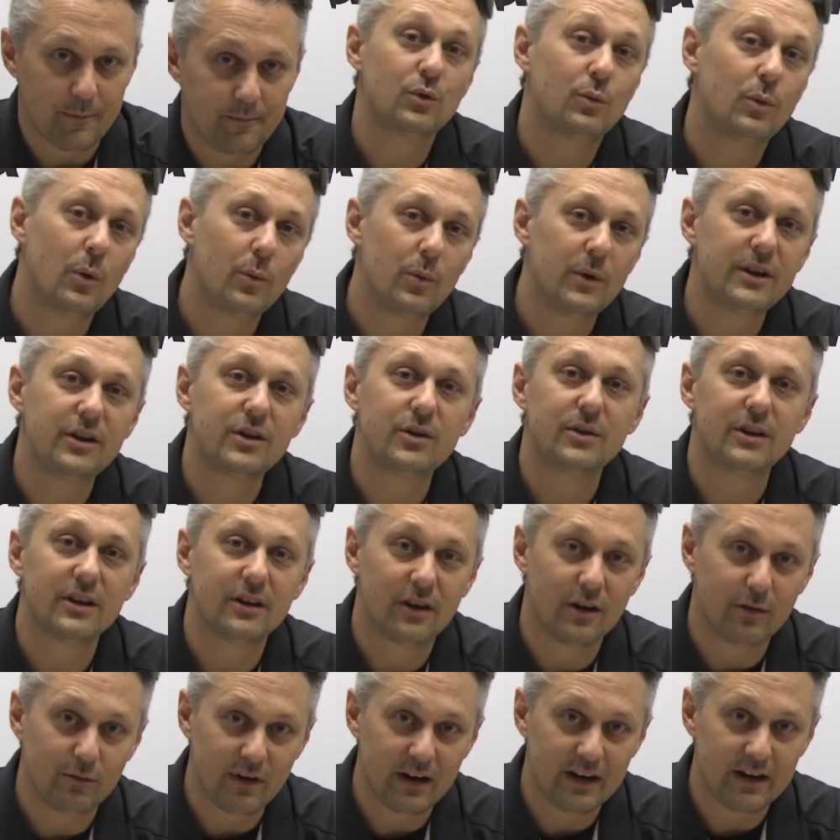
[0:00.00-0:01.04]
So what we do here
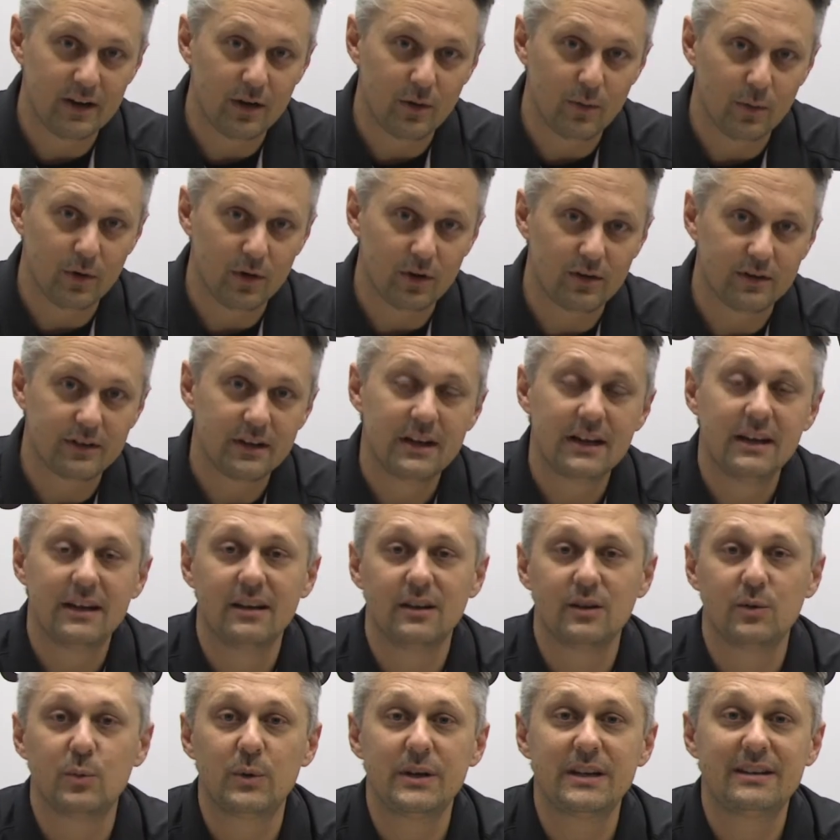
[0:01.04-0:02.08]
at Radio World
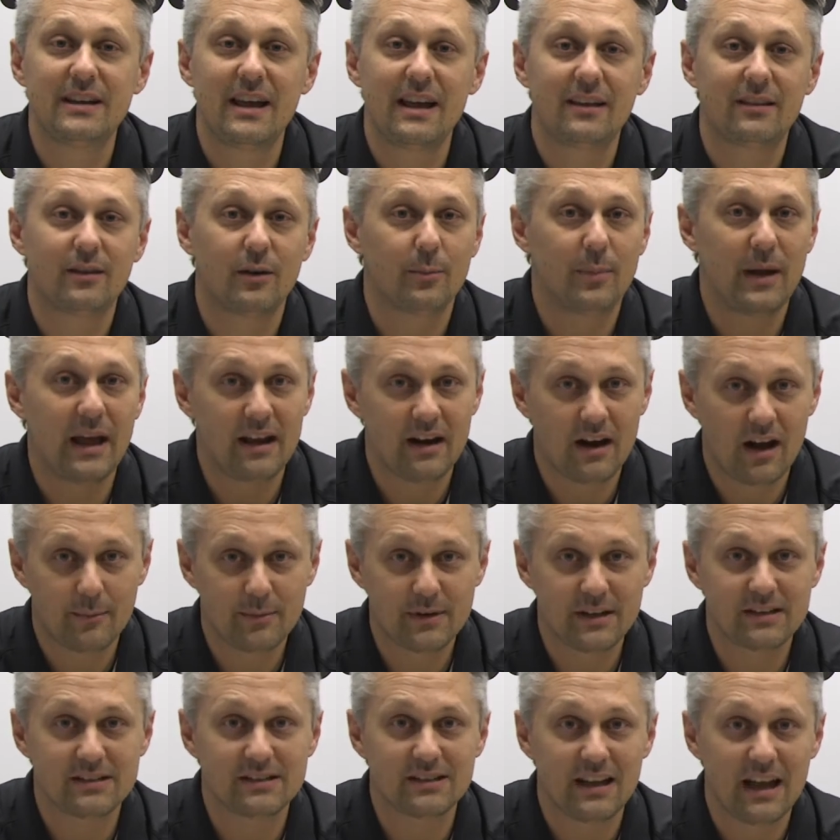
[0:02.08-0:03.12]
is we take their
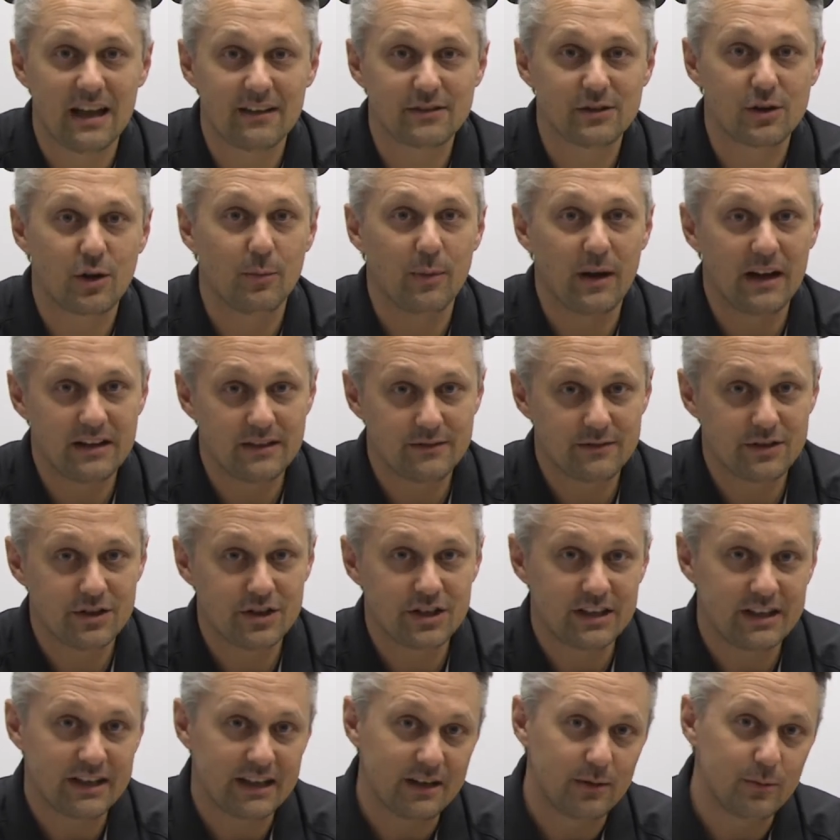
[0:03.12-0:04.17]
Panoptix LiveScope Ice
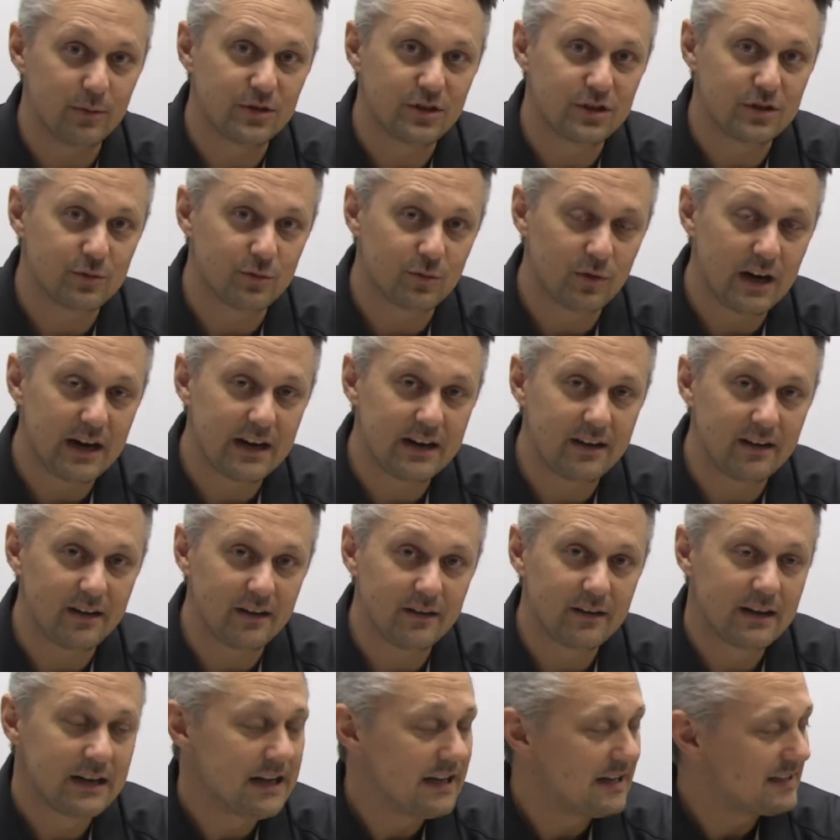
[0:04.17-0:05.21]
Fishing Kit, which is right here,
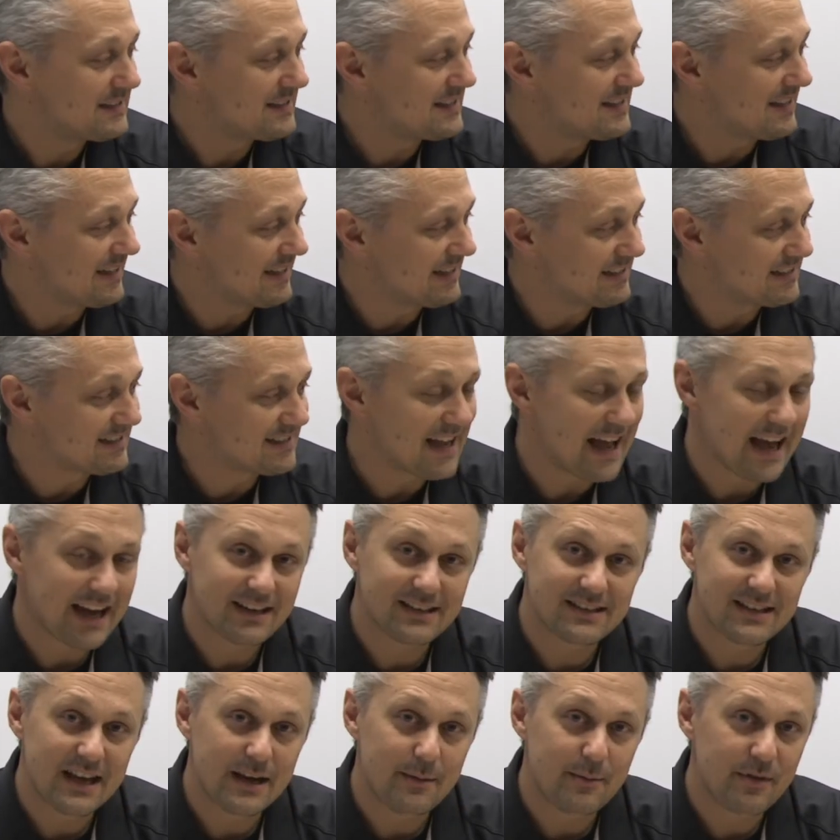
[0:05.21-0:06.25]
the exact
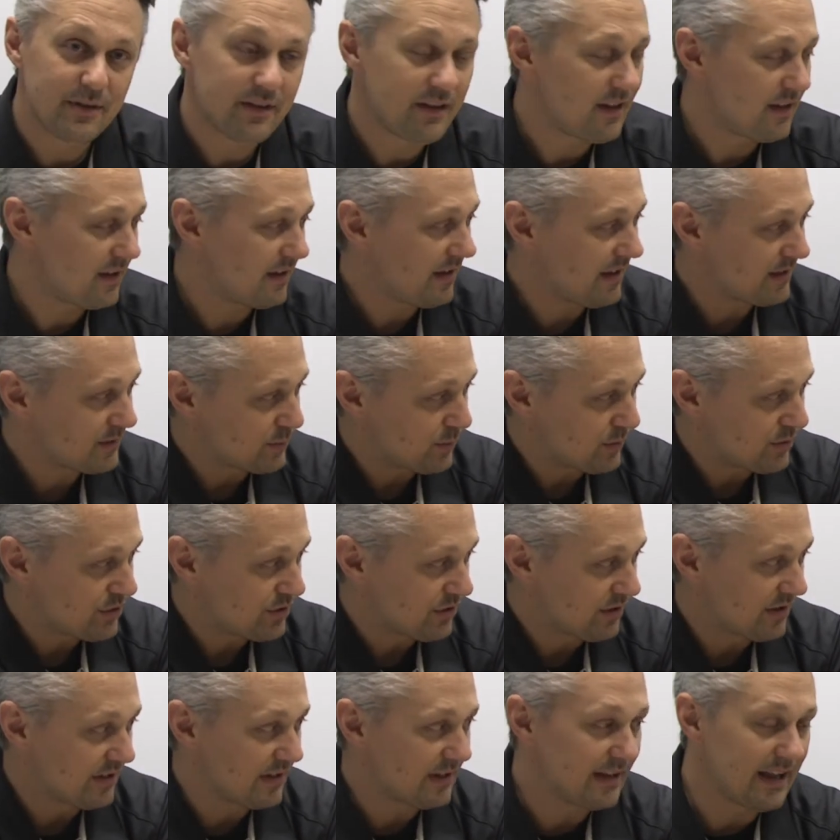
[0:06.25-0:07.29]
same thing as what you're
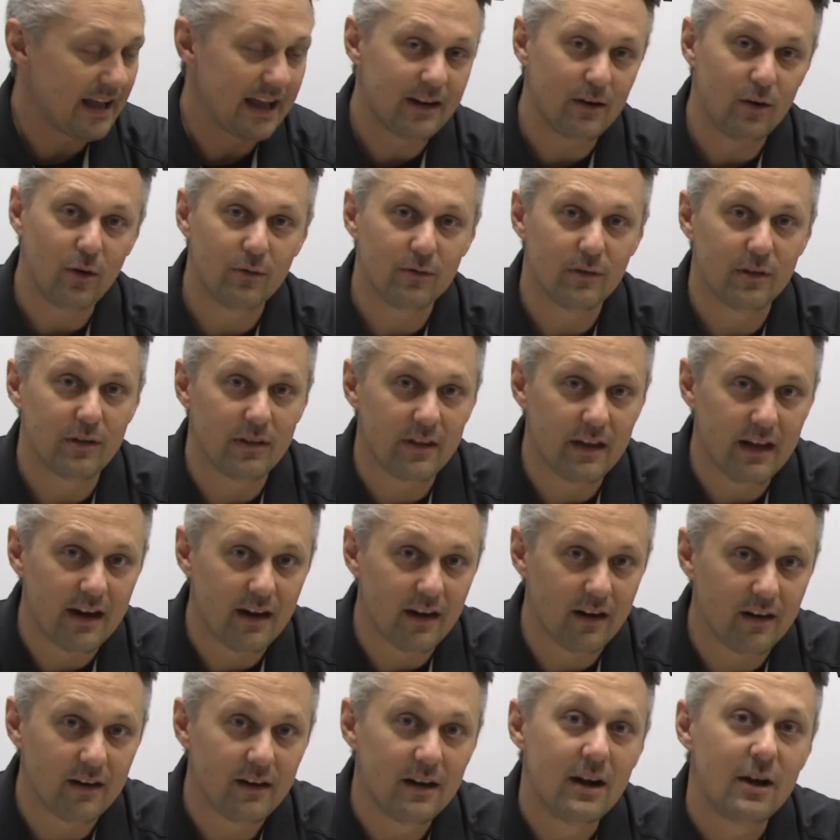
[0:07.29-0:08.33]
gonna get over
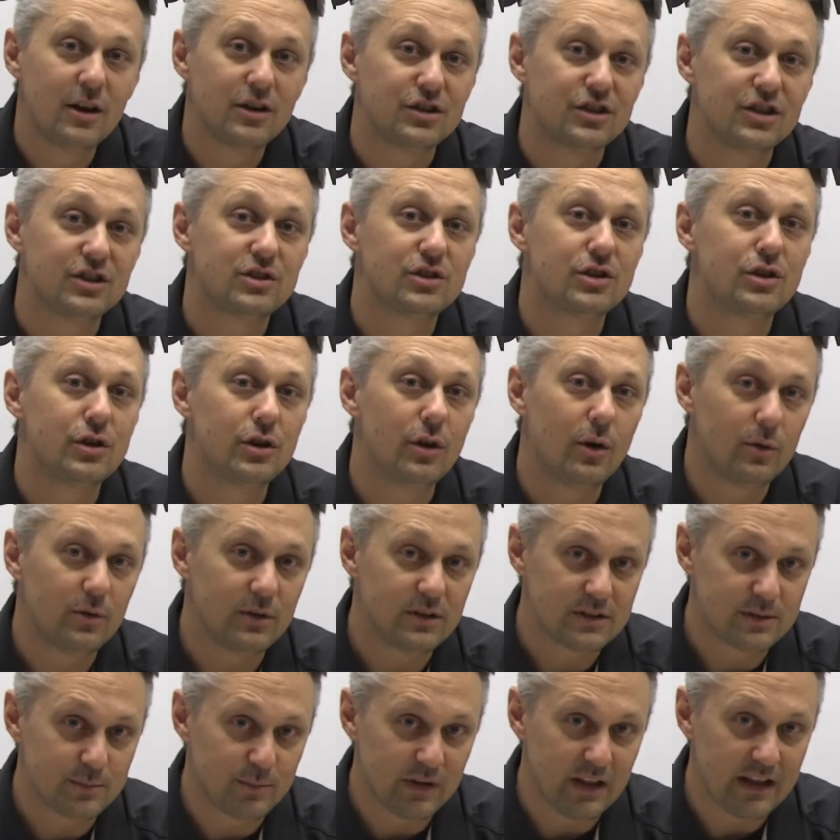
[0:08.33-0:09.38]
there, just no
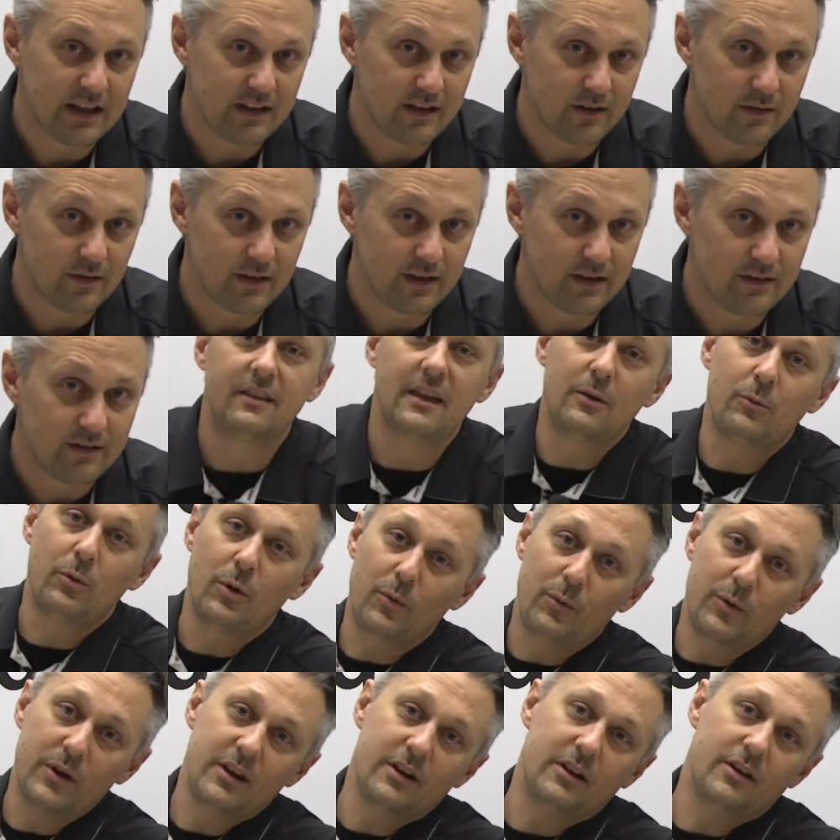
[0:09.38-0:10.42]
display unit. Then
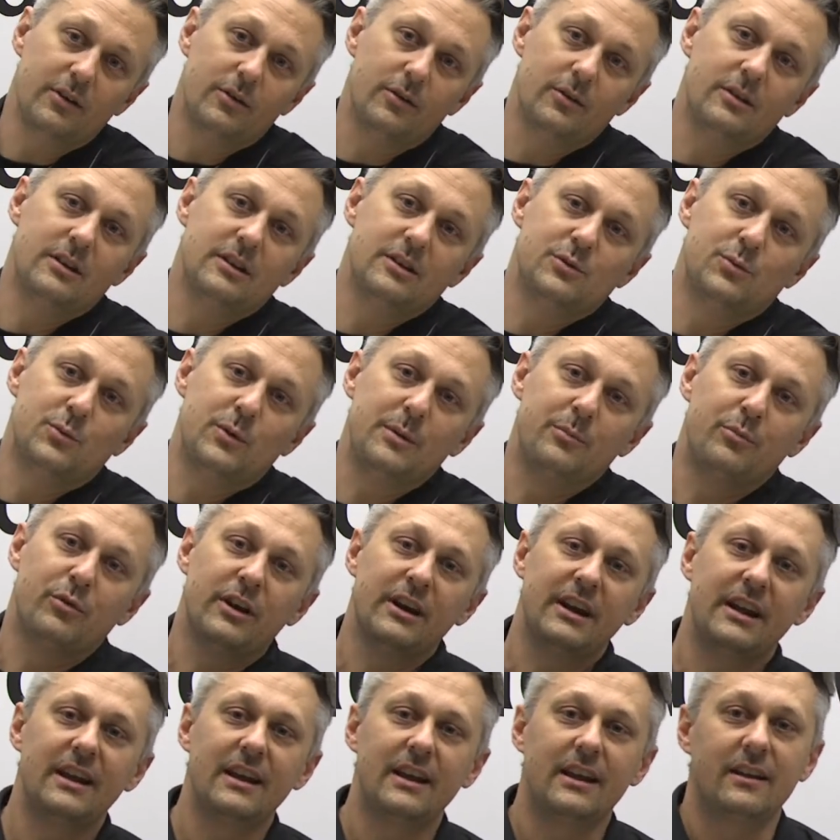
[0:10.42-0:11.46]
what we do is we
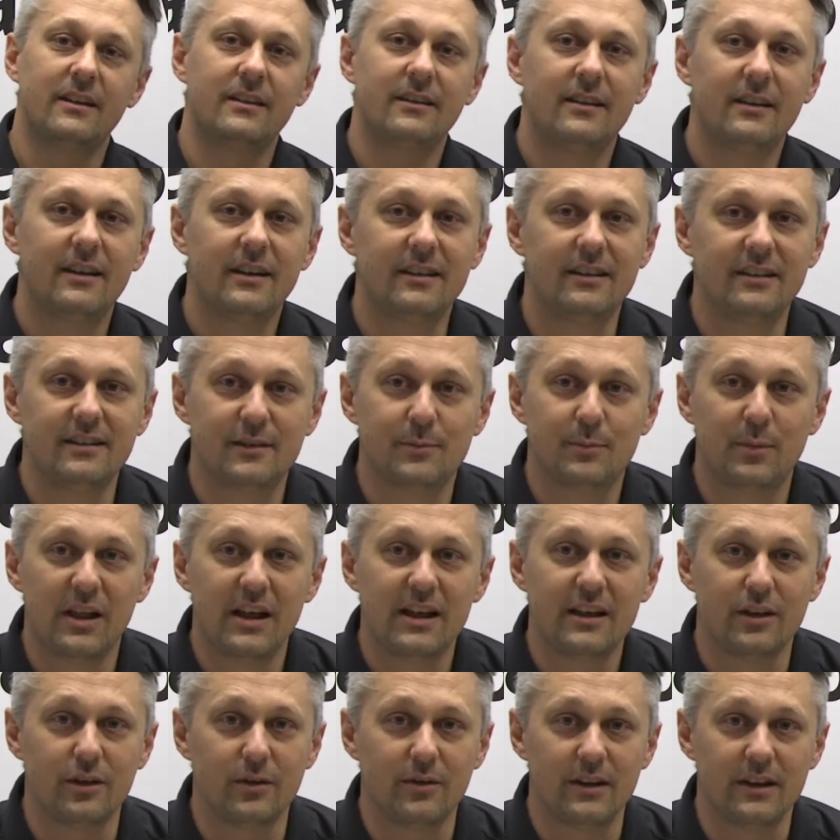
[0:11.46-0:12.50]
bring in a display
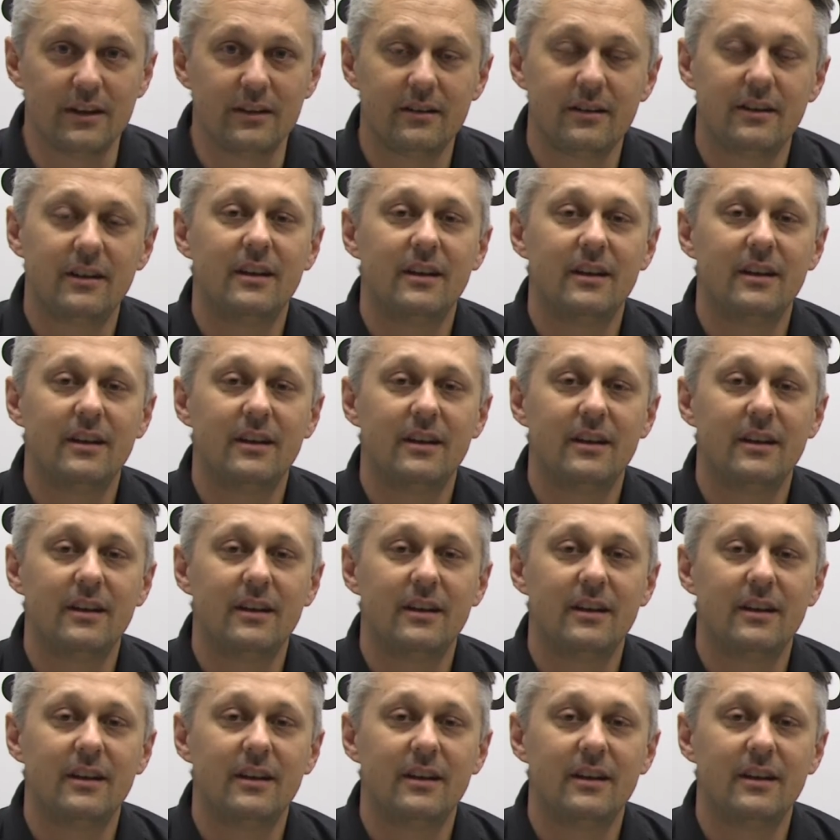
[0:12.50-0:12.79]
unit.